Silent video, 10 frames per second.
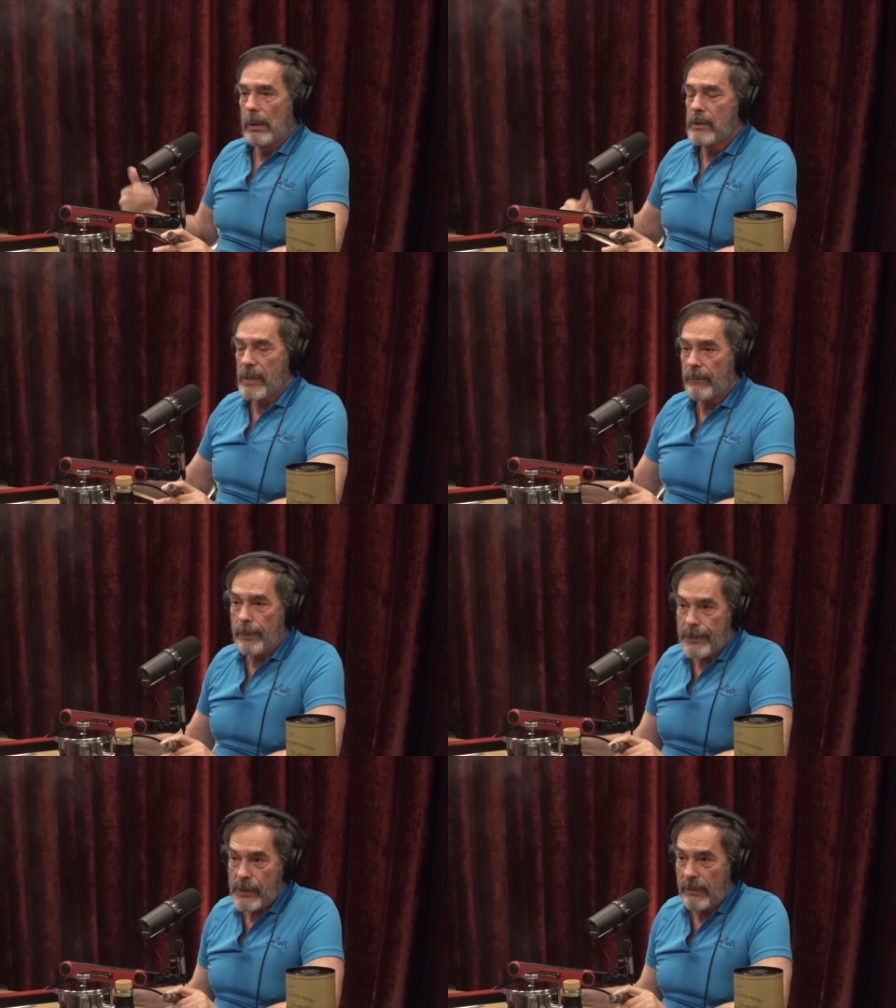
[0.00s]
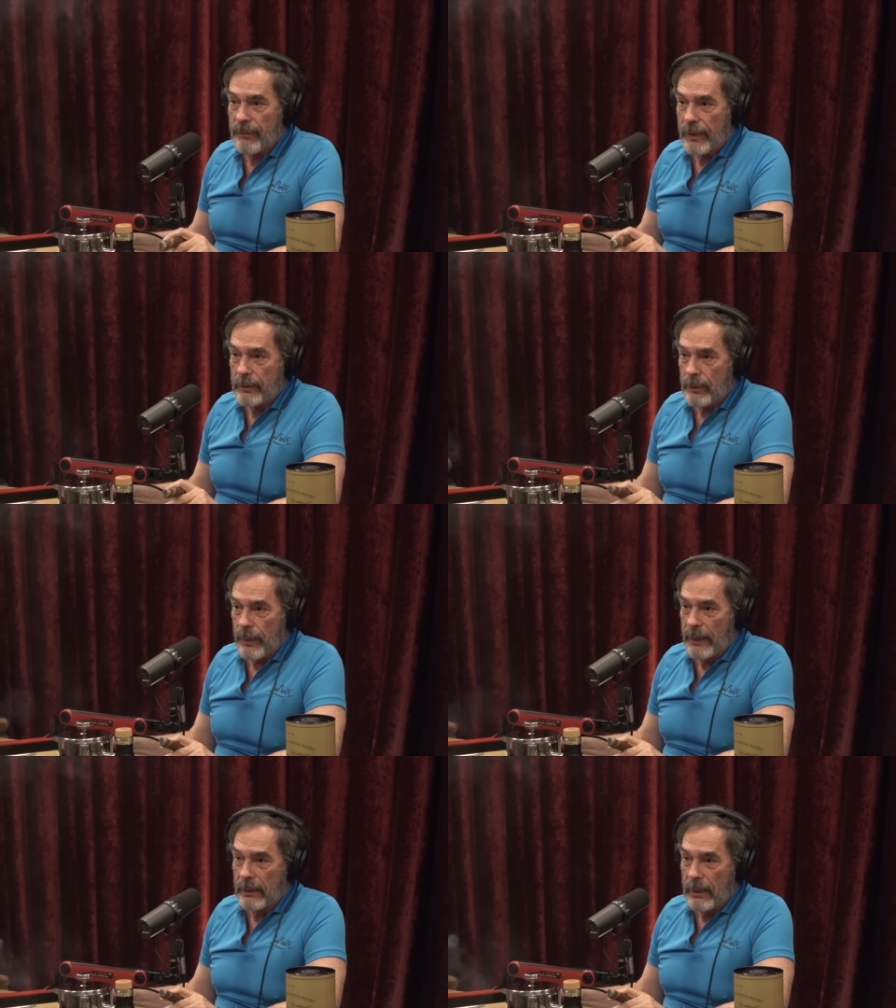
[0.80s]
7% failure
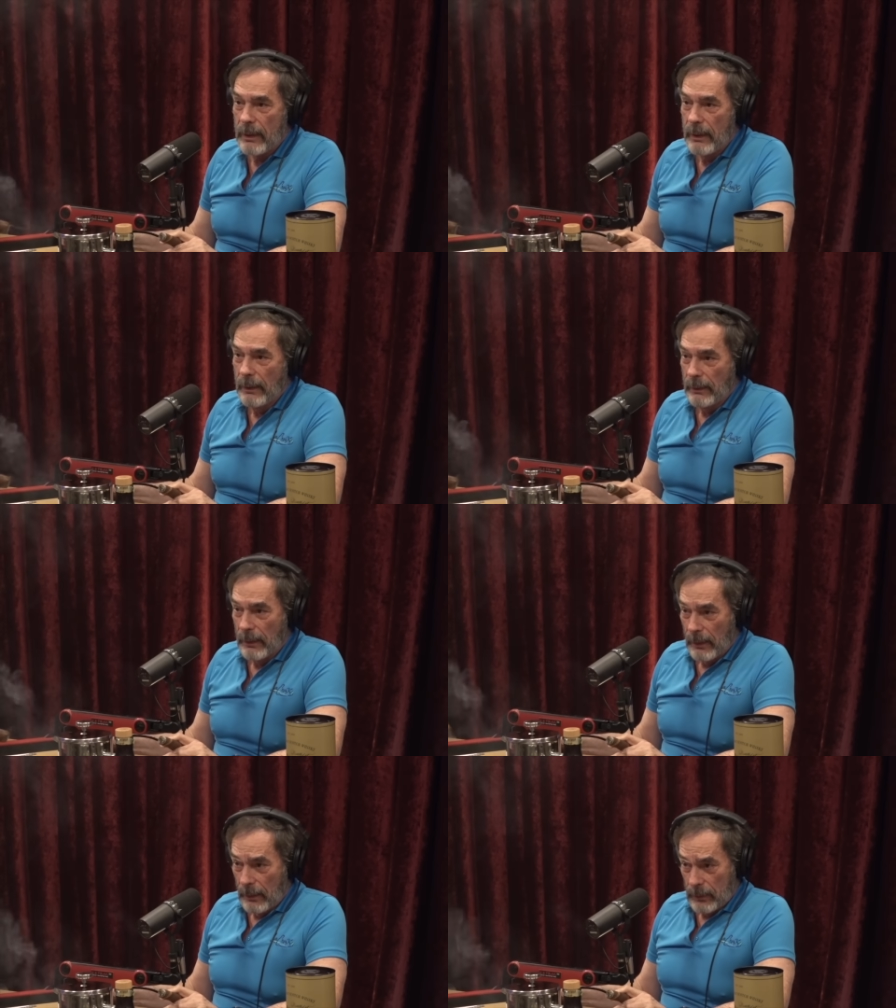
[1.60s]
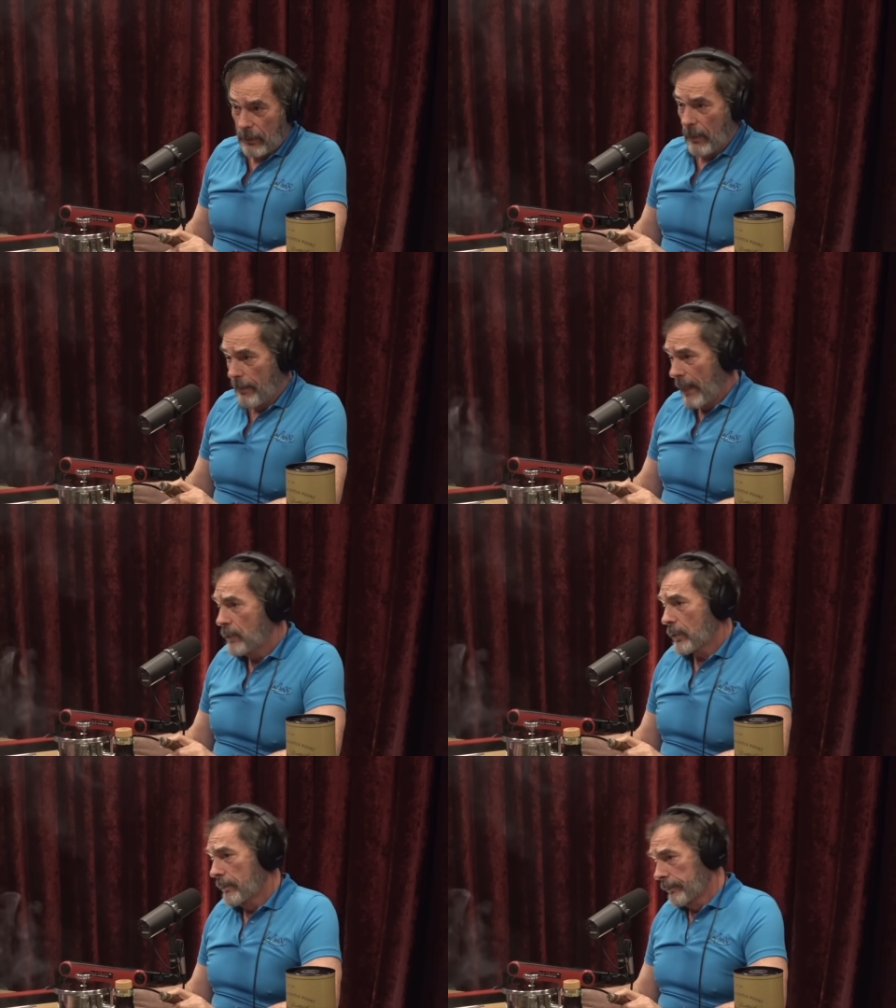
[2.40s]
rate. So there are
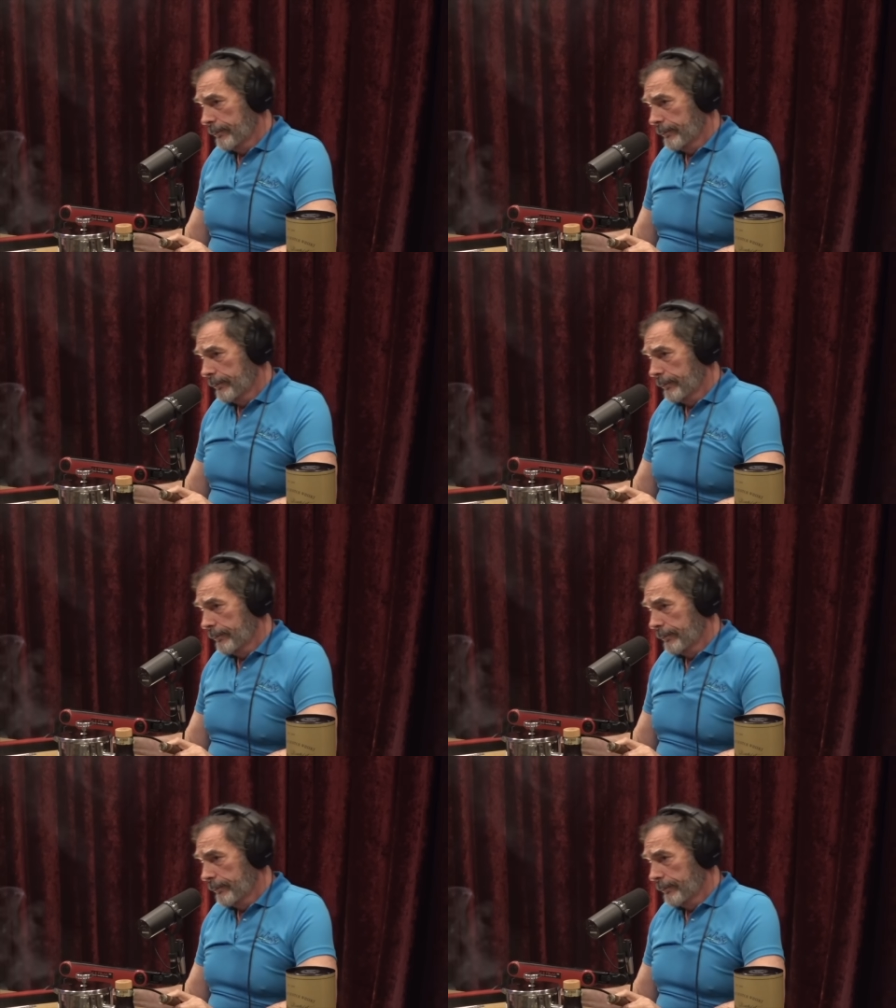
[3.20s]
major